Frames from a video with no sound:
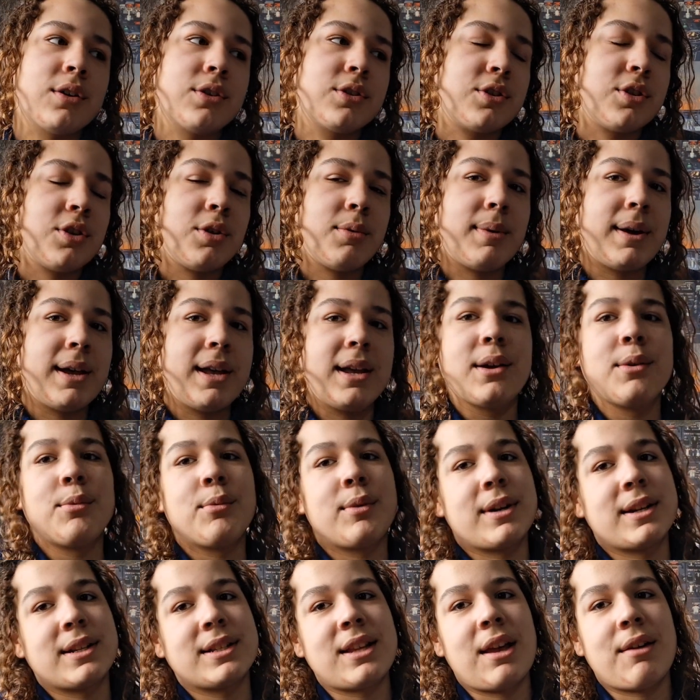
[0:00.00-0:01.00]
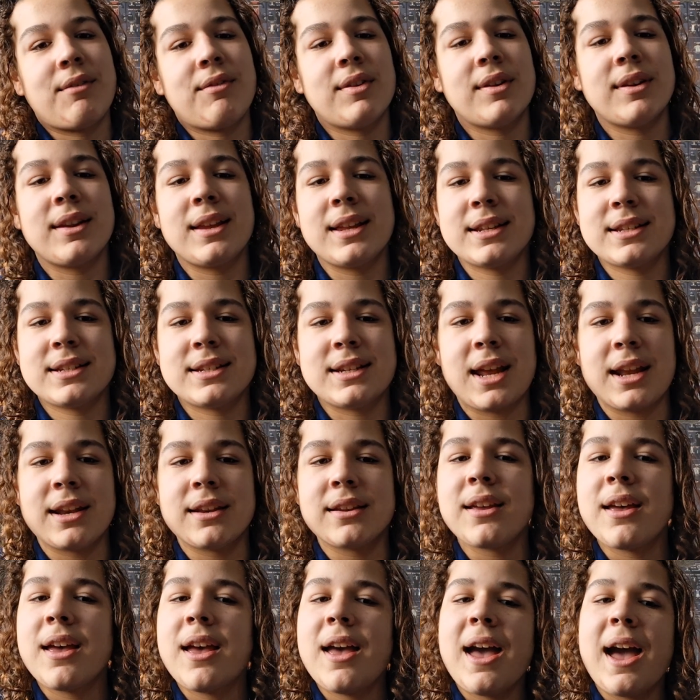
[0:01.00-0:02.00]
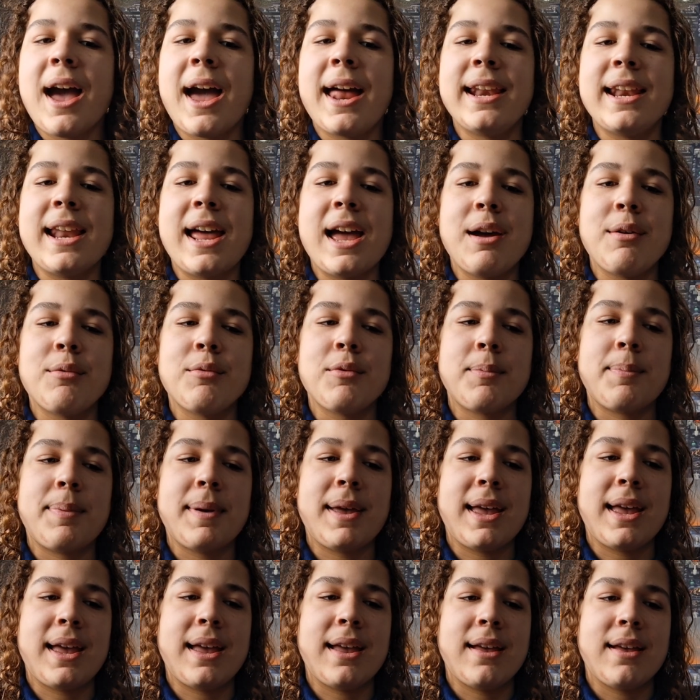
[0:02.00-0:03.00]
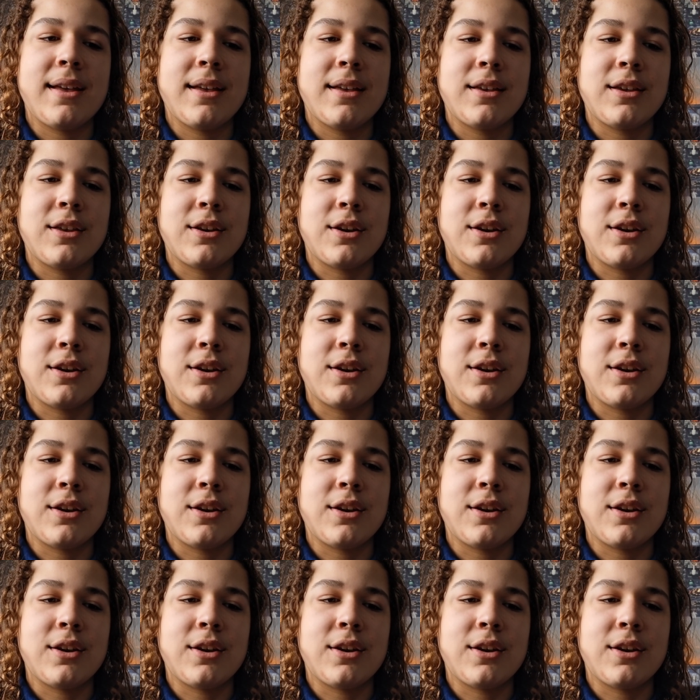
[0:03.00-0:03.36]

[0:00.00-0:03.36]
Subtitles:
2817 instead, and that will be,